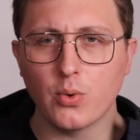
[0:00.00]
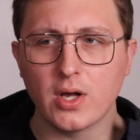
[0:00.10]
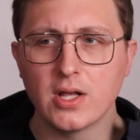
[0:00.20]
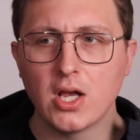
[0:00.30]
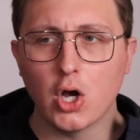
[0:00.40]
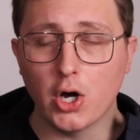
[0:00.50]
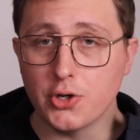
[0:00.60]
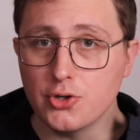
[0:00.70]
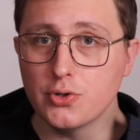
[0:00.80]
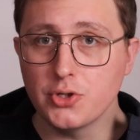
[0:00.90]
Well,
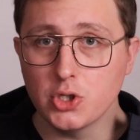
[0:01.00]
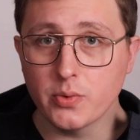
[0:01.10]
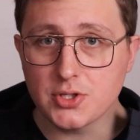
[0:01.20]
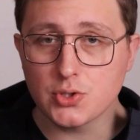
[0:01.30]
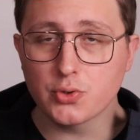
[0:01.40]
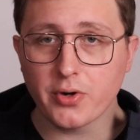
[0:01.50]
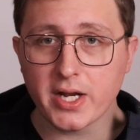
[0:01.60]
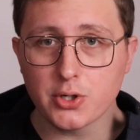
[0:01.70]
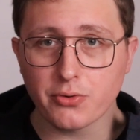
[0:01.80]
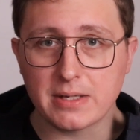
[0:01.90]
a new
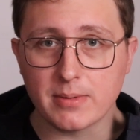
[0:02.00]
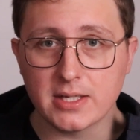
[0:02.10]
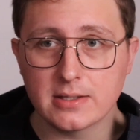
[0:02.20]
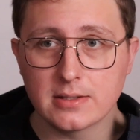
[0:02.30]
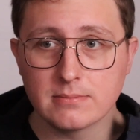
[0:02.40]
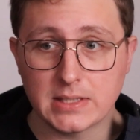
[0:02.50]
U.S.-Ukraine agreement